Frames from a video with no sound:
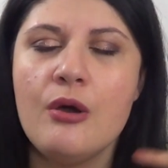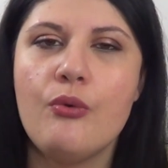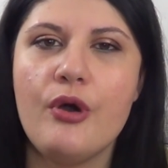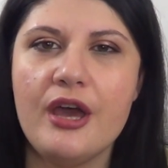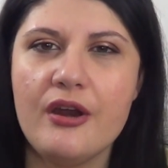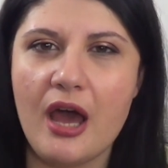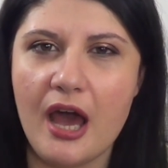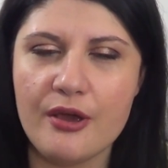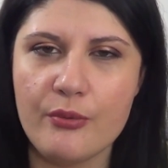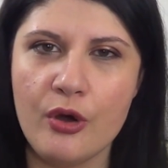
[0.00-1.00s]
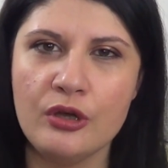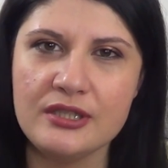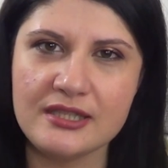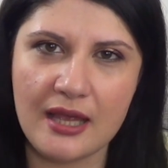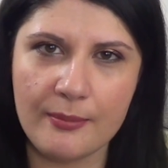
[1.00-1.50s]
where I
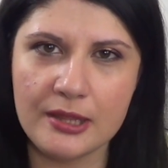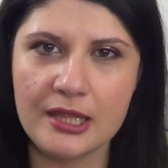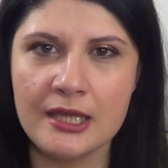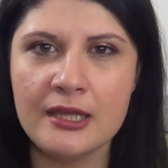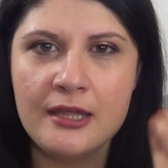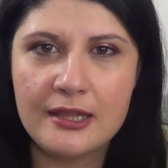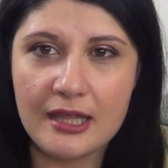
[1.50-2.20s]
want something